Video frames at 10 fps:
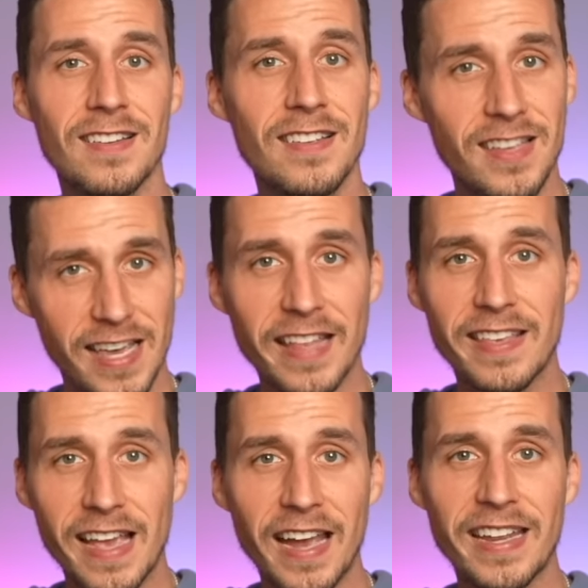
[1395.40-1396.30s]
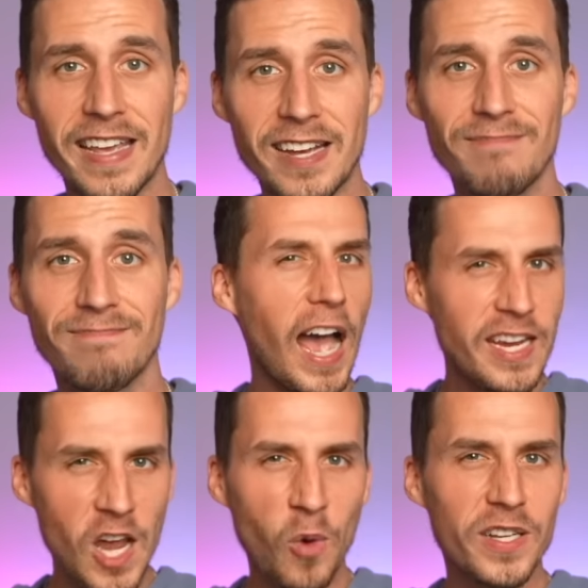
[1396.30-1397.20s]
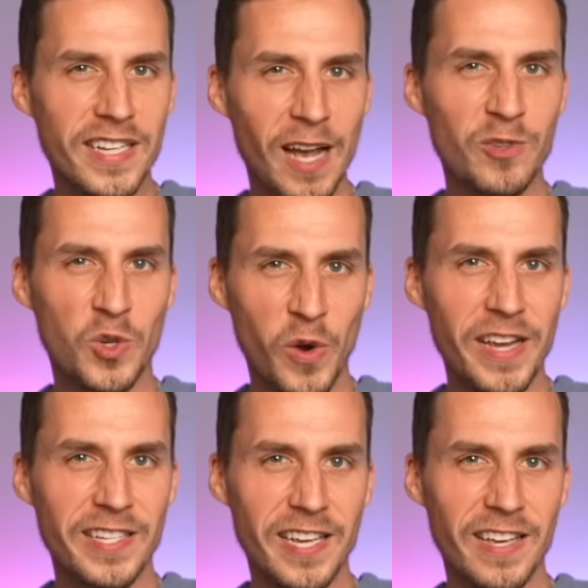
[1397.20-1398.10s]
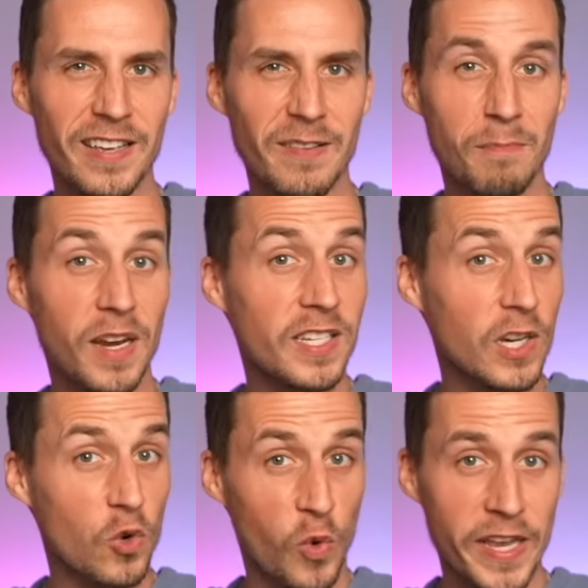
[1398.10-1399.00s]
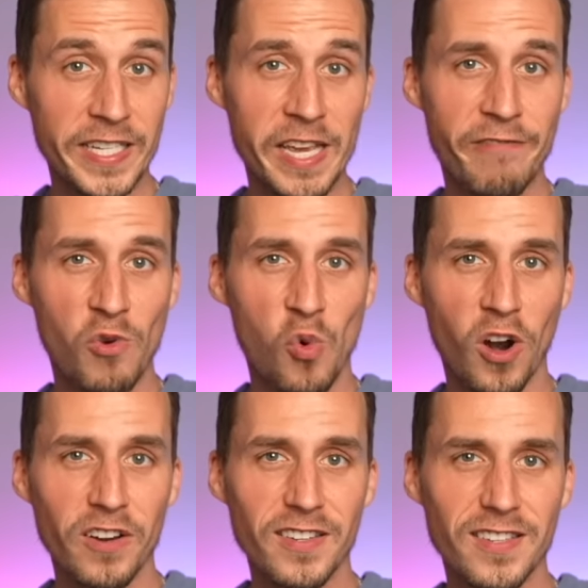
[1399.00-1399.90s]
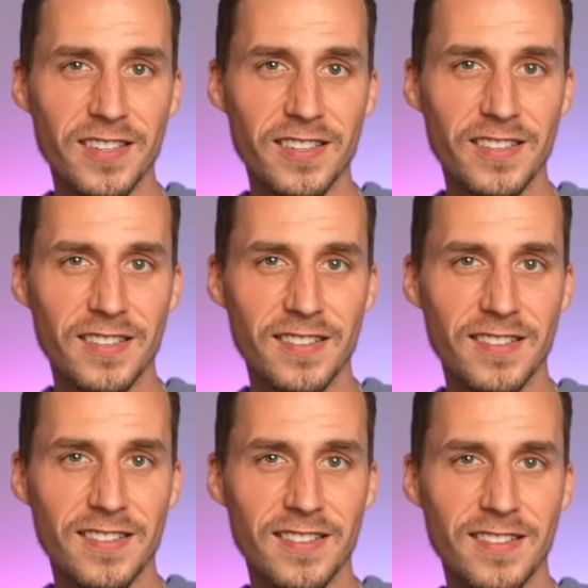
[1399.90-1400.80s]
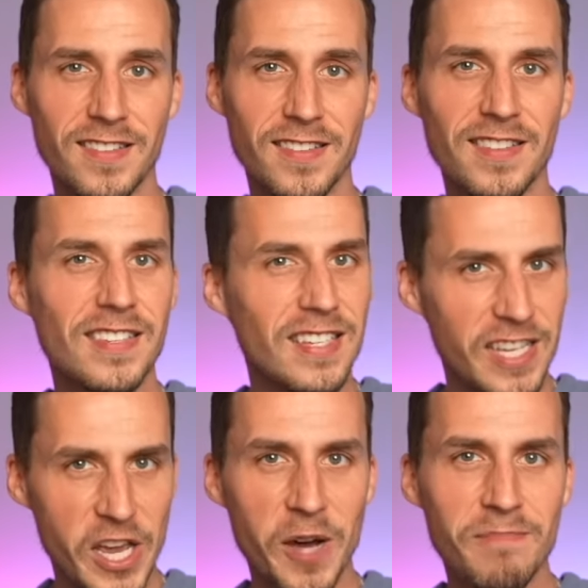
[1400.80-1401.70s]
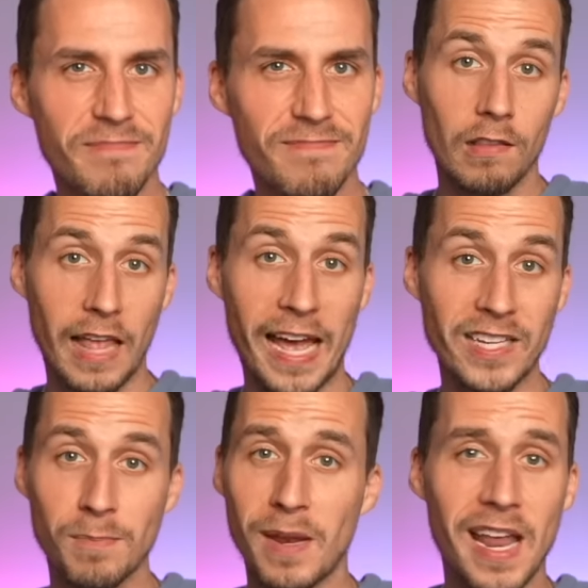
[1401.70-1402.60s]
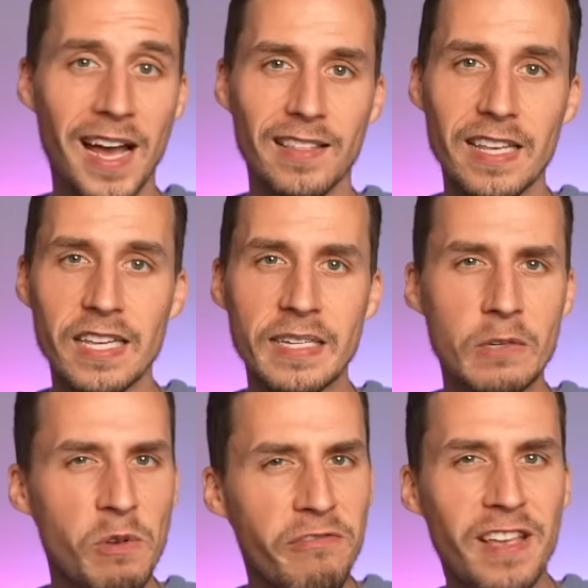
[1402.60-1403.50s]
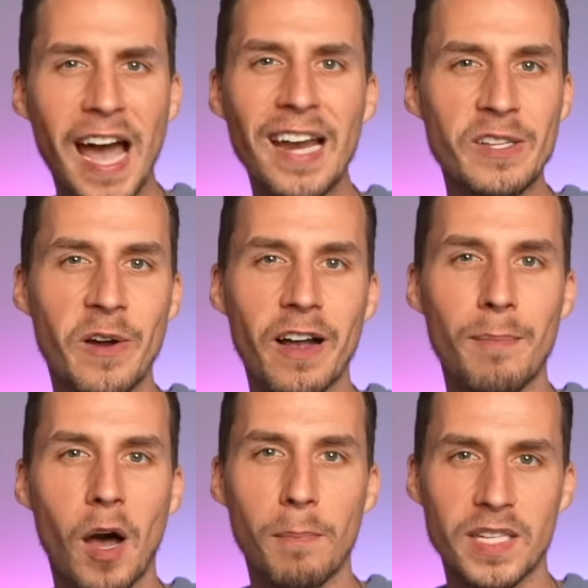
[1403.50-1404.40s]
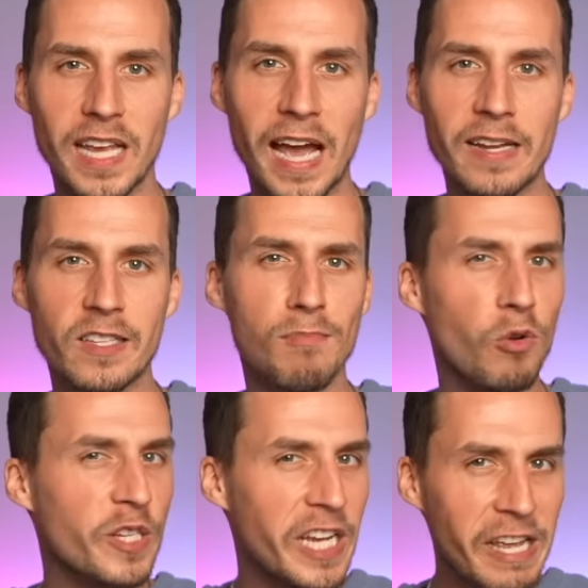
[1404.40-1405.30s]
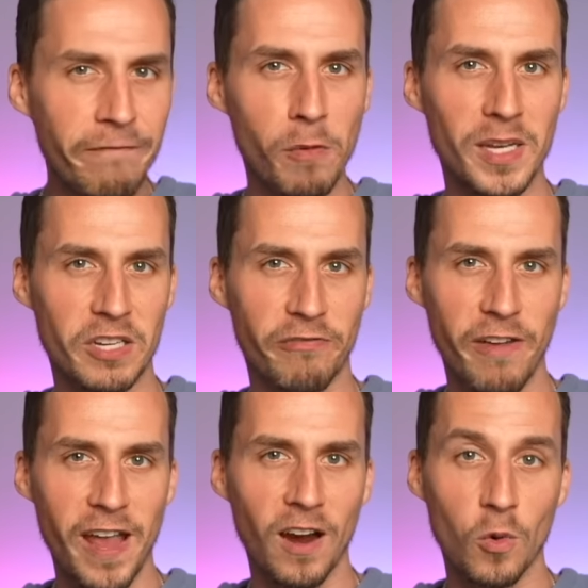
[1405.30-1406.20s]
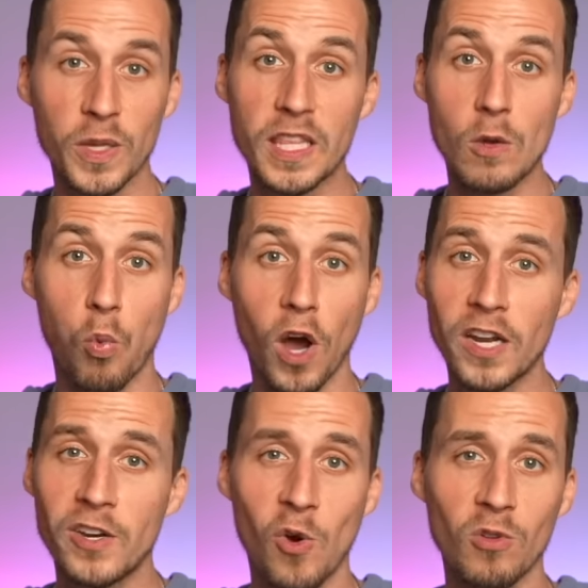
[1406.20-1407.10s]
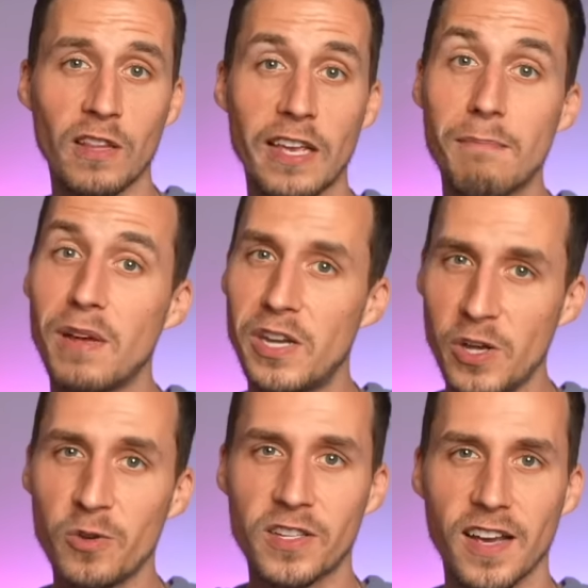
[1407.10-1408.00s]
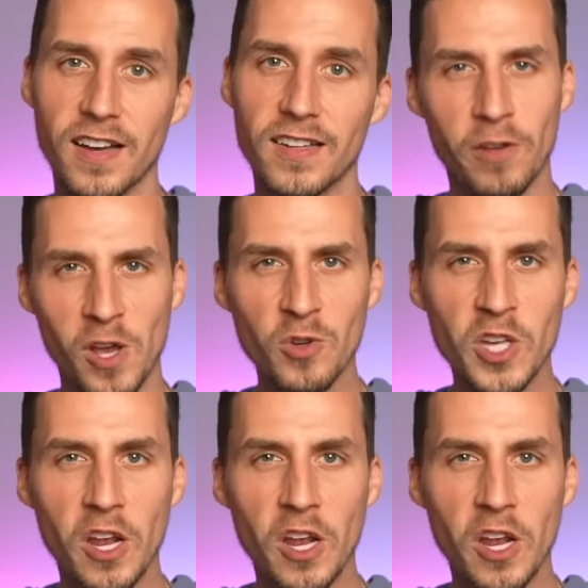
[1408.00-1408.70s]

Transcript: you get the idea. I know it sounds crazy, but is it crazy if it works? Yep. Last but not least, we've got to talk about Poseidon's most infamous affair with the one and only Medusa. For those